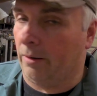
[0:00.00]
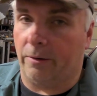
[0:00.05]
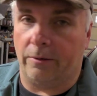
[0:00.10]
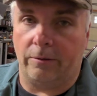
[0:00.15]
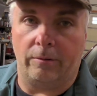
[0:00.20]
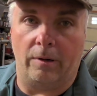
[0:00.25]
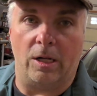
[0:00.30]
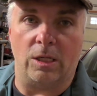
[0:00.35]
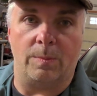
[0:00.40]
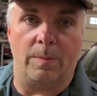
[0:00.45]

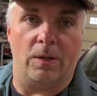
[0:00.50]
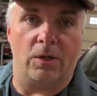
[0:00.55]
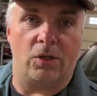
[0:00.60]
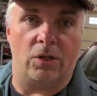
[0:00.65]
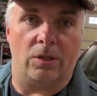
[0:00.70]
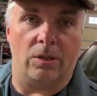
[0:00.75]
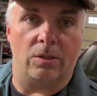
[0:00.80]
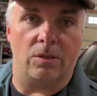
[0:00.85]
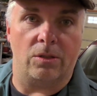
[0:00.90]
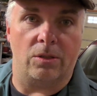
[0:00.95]

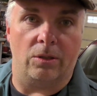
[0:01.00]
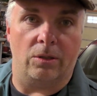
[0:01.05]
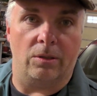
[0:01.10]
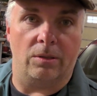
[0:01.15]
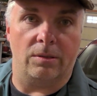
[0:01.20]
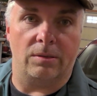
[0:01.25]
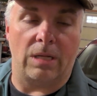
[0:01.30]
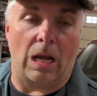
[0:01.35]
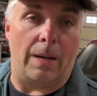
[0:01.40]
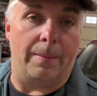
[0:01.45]
transmissions
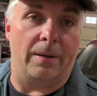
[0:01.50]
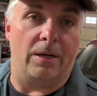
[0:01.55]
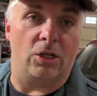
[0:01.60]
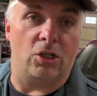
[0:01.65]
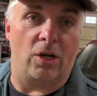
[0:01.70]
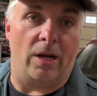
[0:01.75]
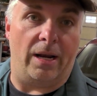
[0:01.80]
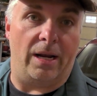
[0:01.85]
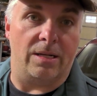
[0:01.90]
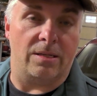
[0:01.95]
or timing
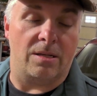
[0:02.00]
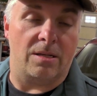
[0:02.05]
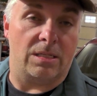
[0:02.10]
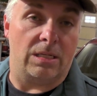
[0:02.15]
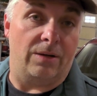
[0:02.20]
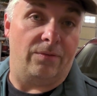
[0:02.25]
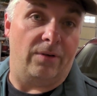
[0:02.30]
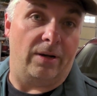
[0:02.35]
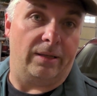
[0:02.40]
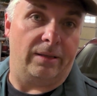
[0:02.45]
chains and
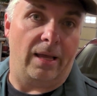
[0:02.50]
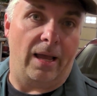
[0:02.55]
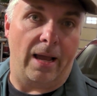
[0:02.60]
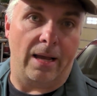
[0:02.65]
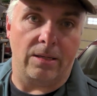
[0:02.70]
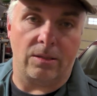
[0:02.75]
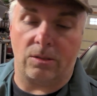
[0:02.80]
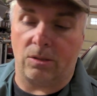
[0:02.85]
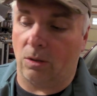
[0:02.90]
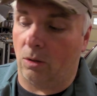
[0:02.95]
stuff like
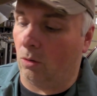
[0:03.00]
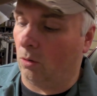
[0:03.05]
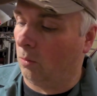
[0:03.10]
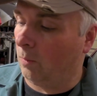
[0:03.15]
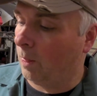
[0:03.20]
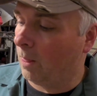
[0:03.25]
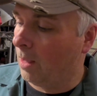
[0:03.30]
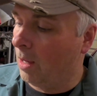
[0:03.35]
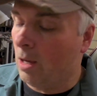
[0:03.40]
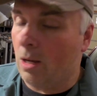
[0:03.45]
that.
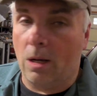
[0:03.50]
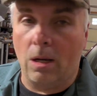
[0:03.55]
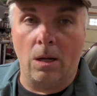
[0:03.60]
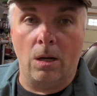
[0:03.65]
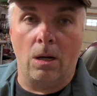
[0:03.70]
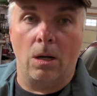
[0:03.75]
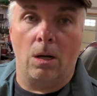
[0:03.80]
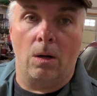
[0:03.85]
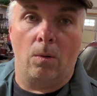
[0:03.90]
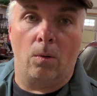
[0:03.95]
So
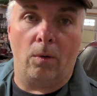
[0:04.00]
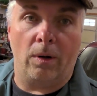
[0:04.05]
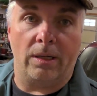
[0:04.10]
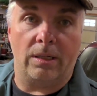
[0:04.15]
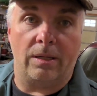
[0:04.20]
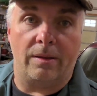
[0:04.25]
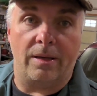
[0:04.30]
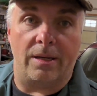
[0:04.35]
we'll get to